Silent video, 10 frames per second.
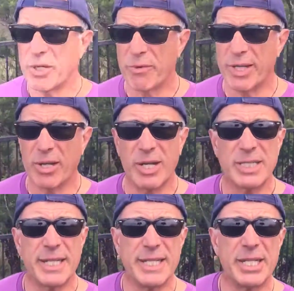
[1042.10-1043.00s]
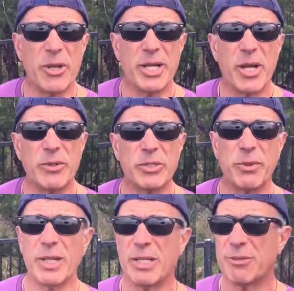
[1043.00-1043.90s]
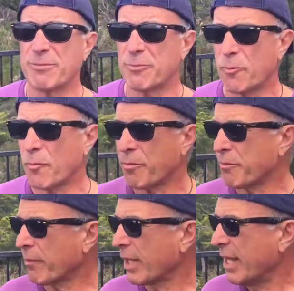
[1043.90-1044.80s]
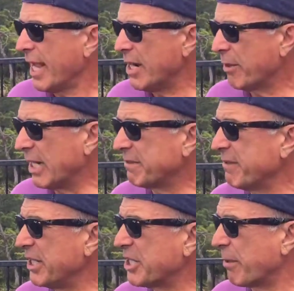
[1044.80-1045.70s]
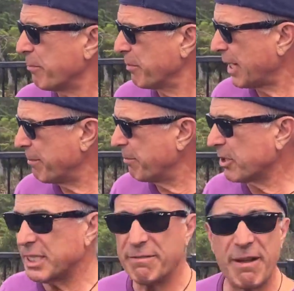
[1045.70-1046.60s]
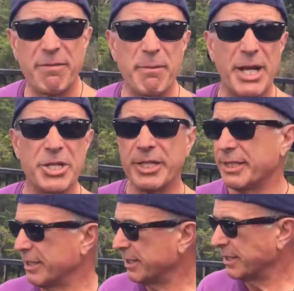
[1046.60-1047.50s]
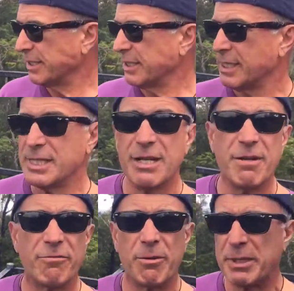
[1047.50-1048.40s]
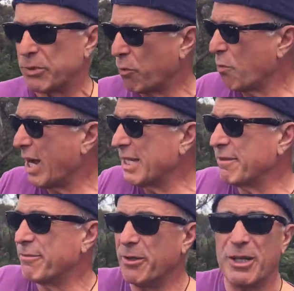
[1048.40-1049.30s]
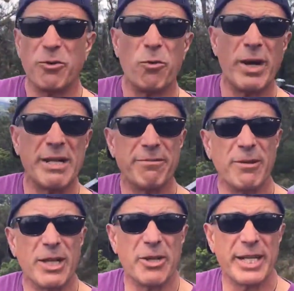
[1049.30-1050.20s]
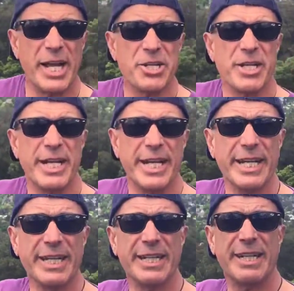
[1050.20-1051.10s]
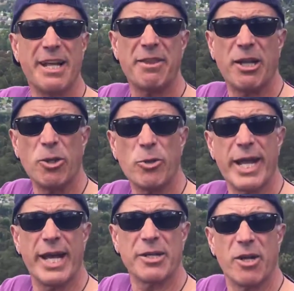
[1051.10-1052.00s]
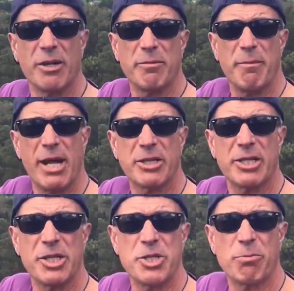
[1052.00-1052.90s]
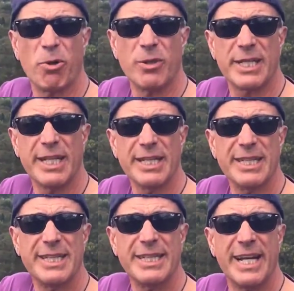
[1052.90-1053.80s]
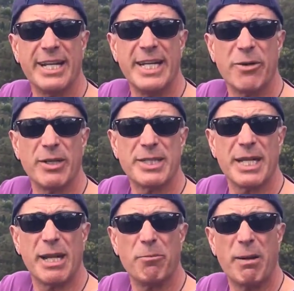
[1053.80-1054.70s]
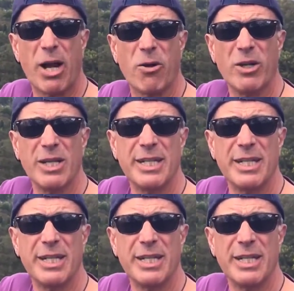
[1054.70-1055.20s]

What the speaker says: realise that you don't know as well. Anyway, let's finish up with a positive affirmation from this wonderful, wonderful location here, the lookout on Mount Gibraltar down here at Bowral.